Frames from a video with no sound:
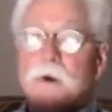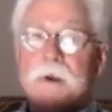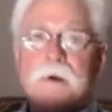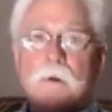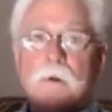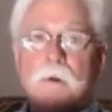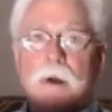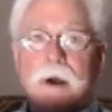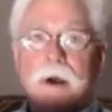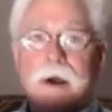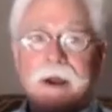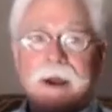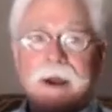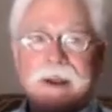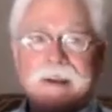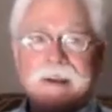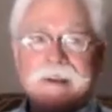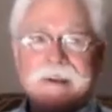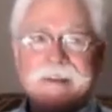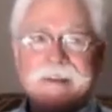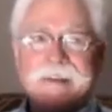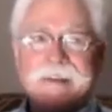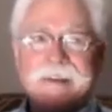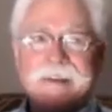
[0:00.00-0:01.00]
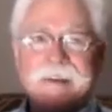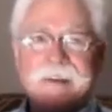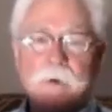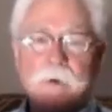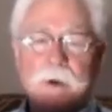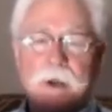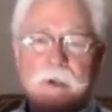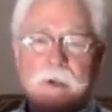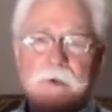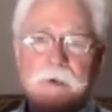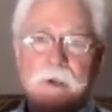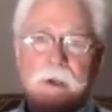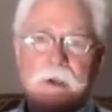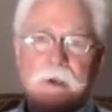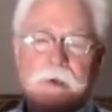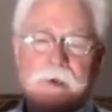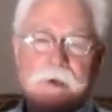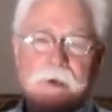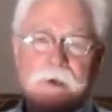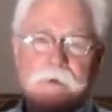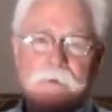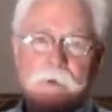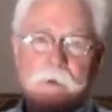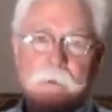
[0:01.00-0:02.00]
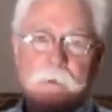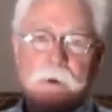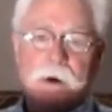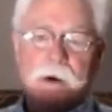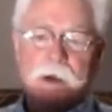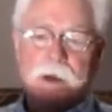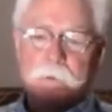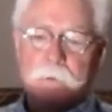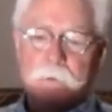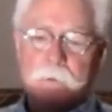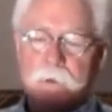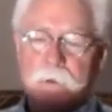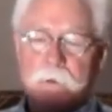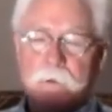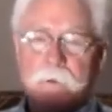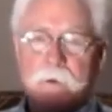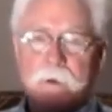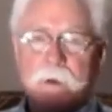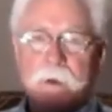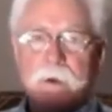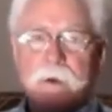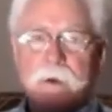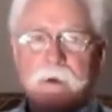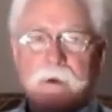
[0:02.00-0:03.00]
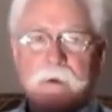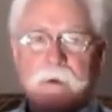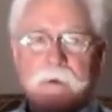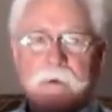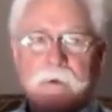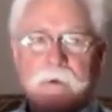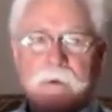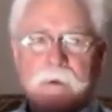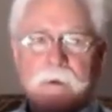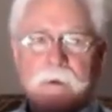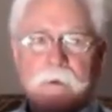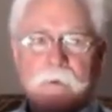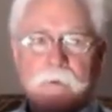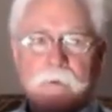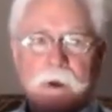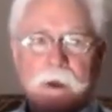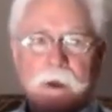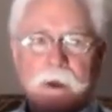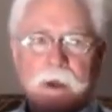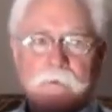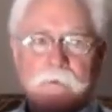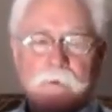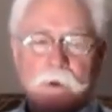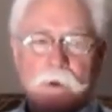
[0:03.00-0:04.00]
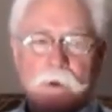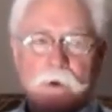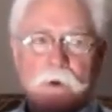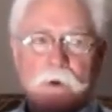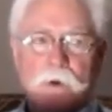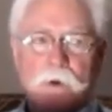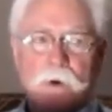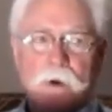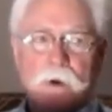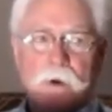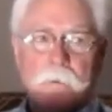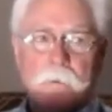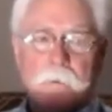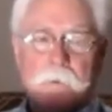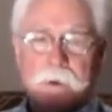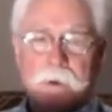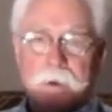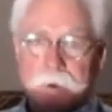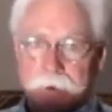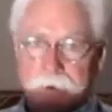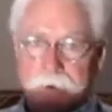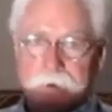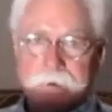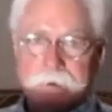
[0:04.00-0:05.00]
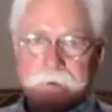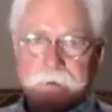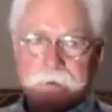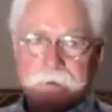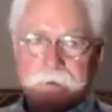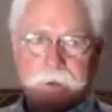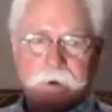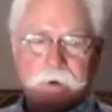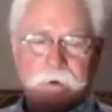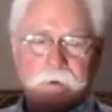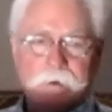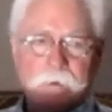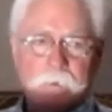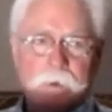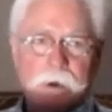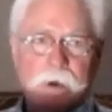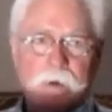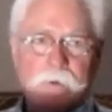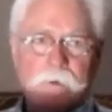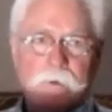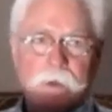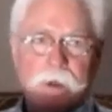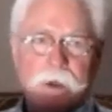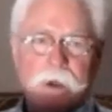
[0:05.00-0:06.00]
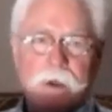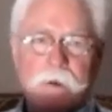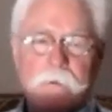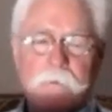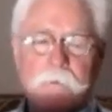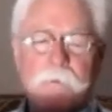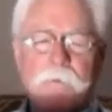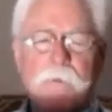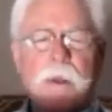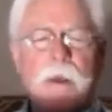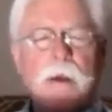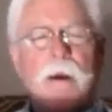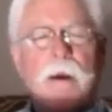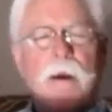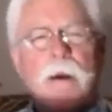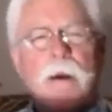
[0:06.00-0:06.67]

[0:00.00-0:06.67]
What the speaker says: winterized translation of the Bible, and I have a long appendix there about that.